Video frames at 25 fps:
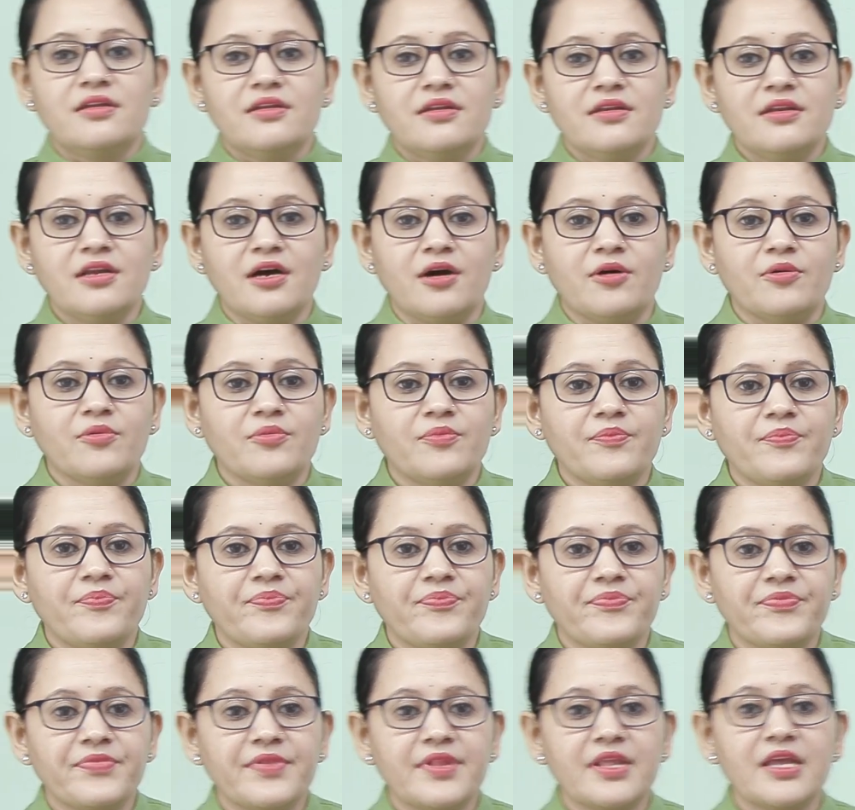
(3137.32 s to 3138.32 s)
Now,
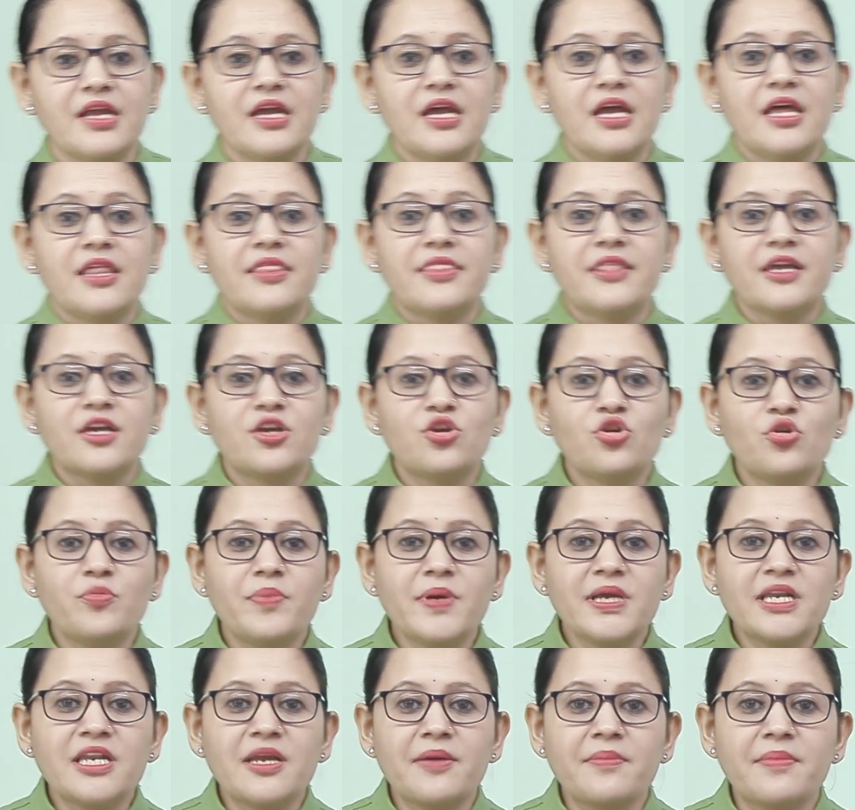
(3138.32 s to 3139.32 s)
the
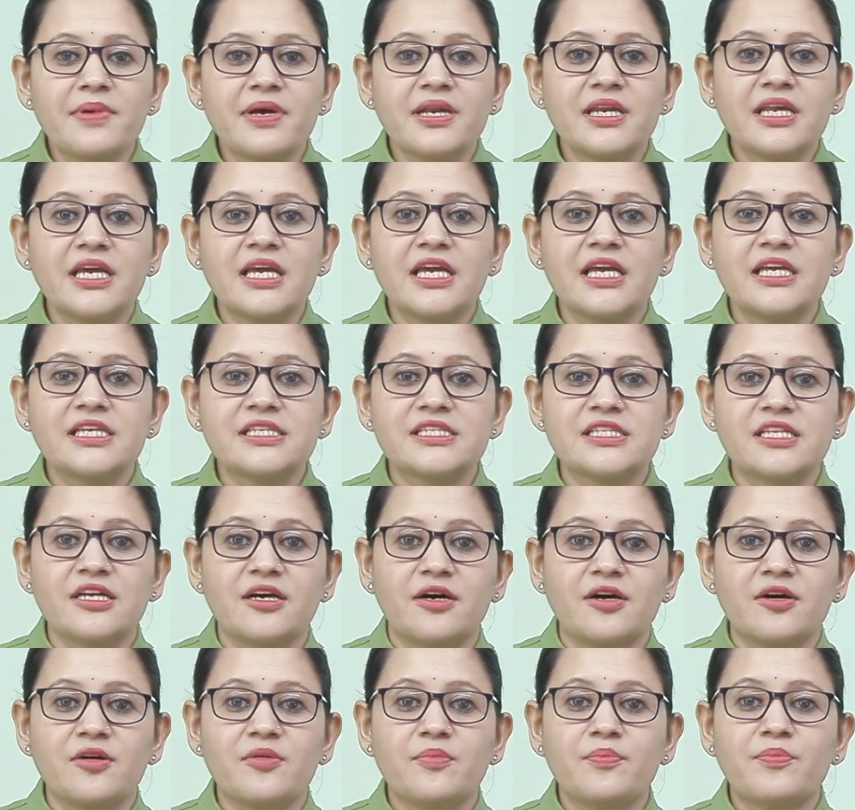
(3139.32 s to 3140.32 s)
cubic number is
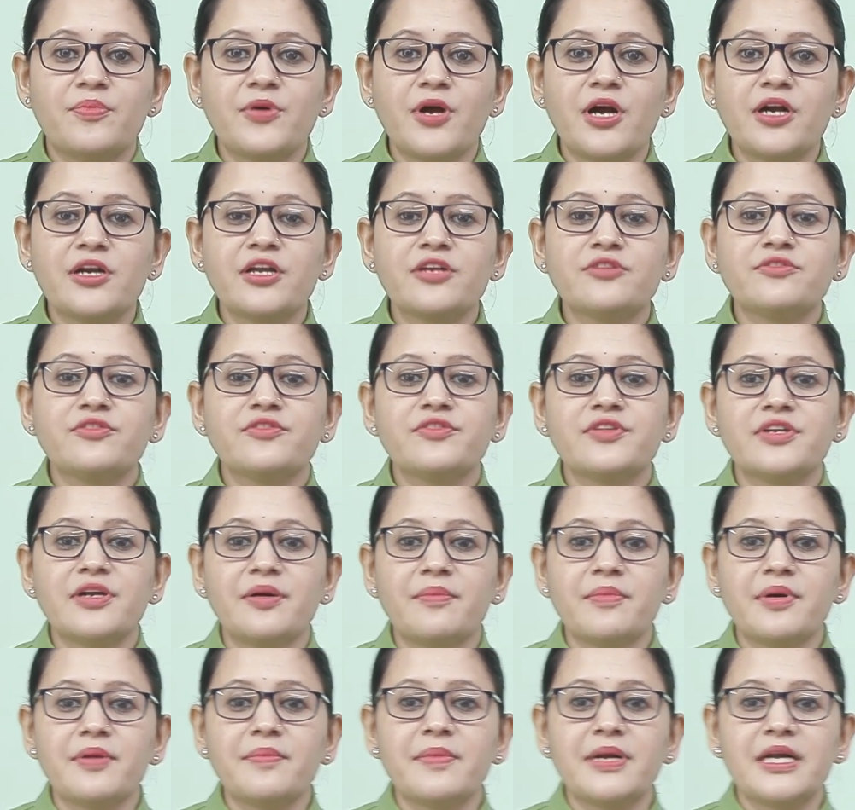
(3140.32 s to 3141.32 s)
the product of the
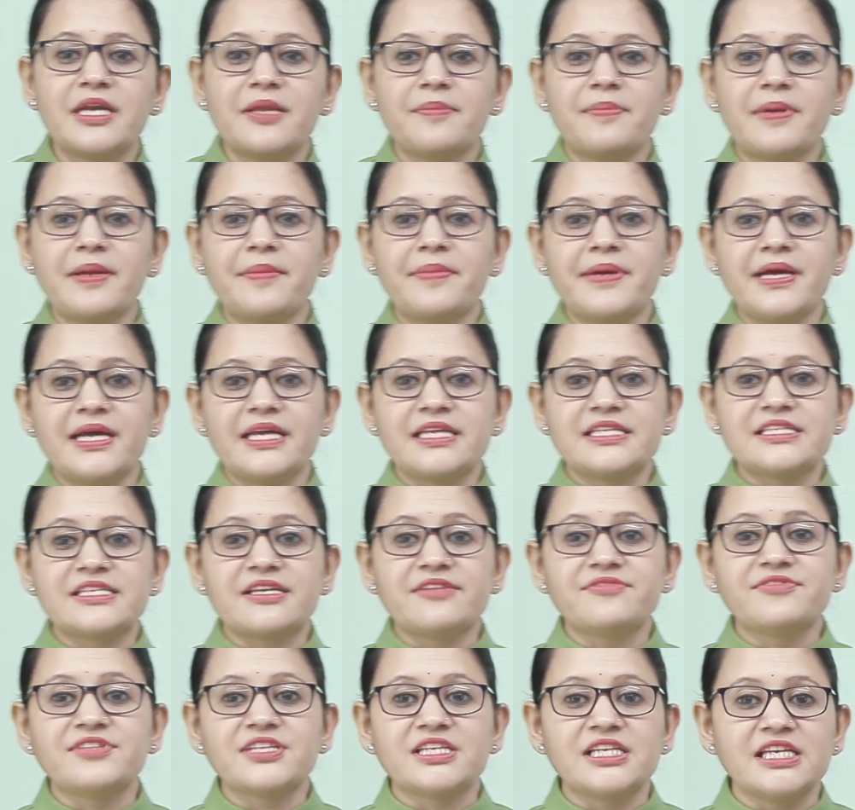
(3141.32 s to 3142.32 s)
number multiplied by
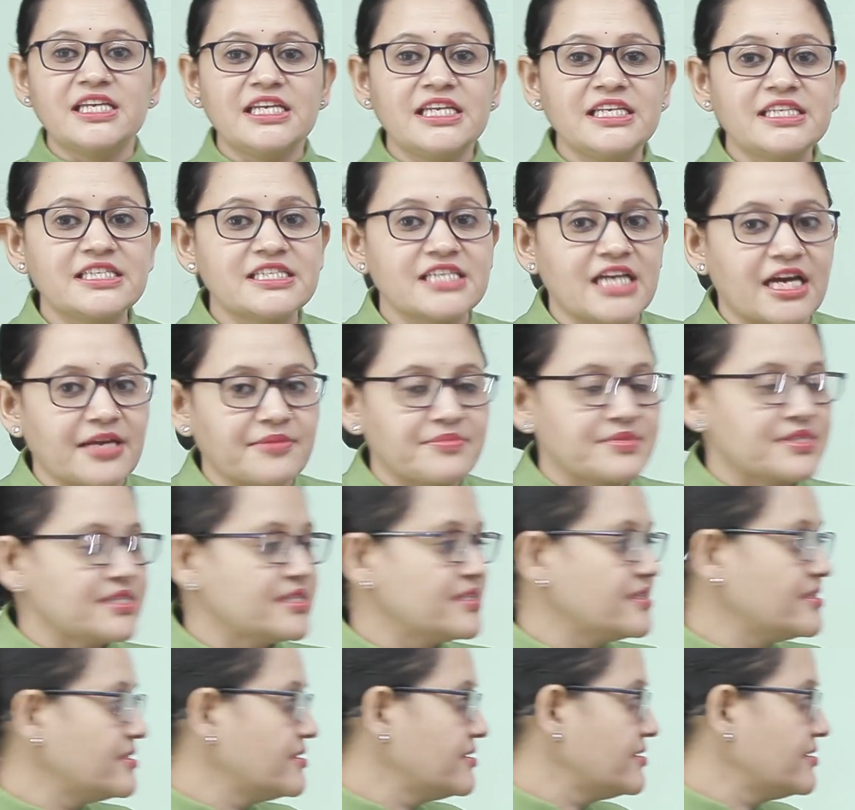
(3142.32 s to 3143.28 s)
itself 3 times.